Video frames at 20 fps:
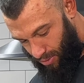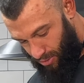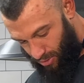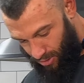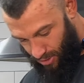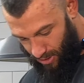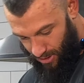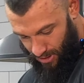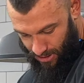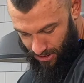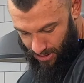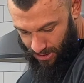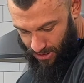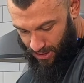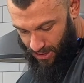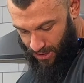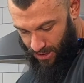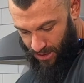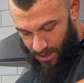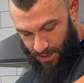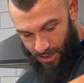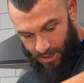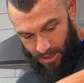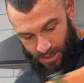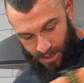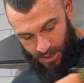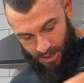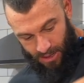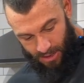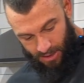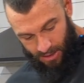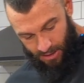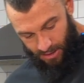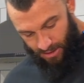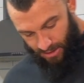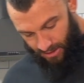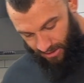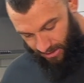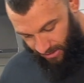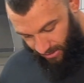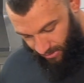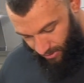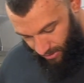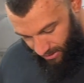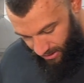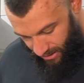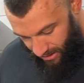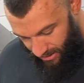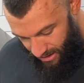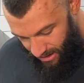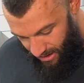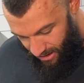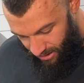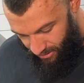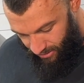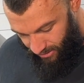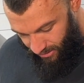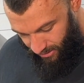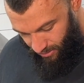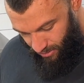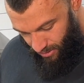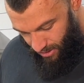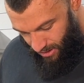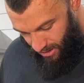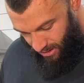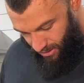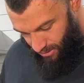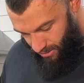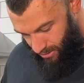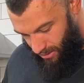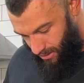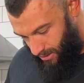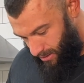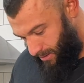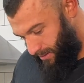put this one in there as well.